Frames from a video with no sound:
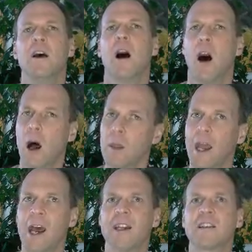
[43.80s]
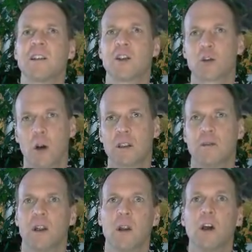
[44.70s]
On that, it's
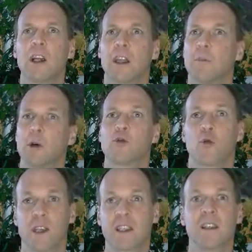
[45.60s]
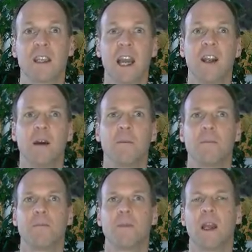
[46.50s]
instructive to look at the most recent data.
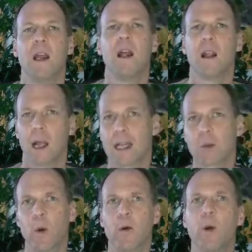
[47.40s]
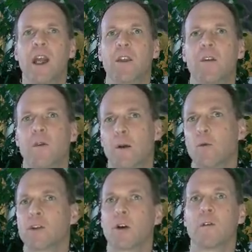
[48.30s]
Last week, we got the Federal
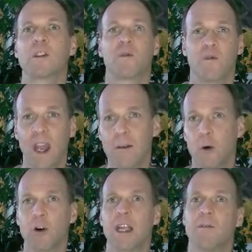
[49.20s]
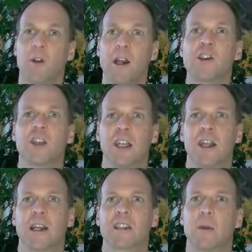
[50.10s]
Reserve's favored inflation
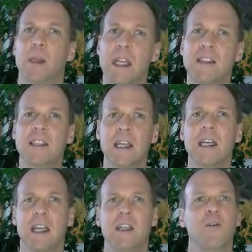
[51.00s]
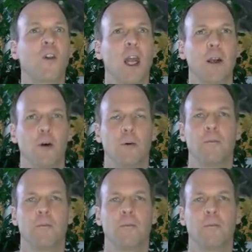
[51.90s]
index, the PCE deflator.